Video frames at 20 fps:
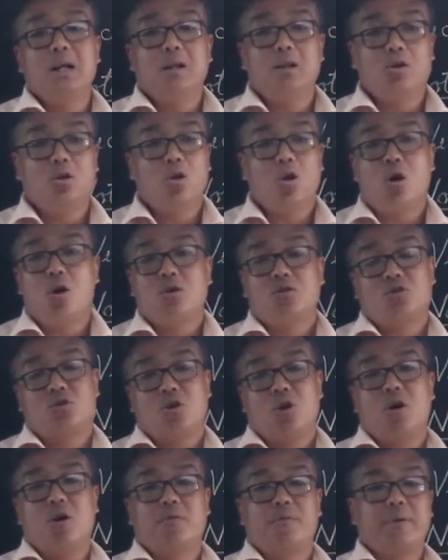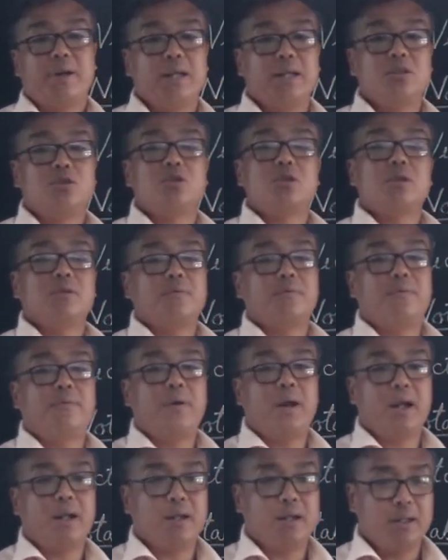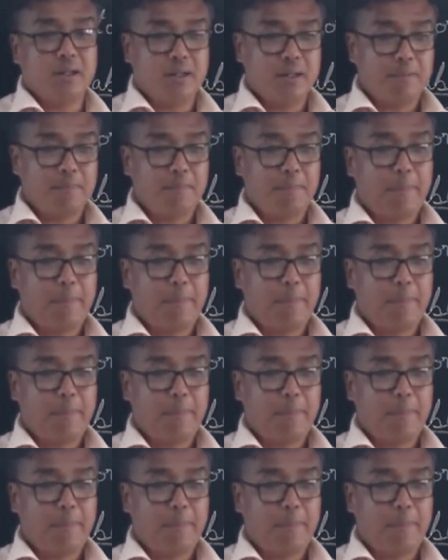loss of his friend.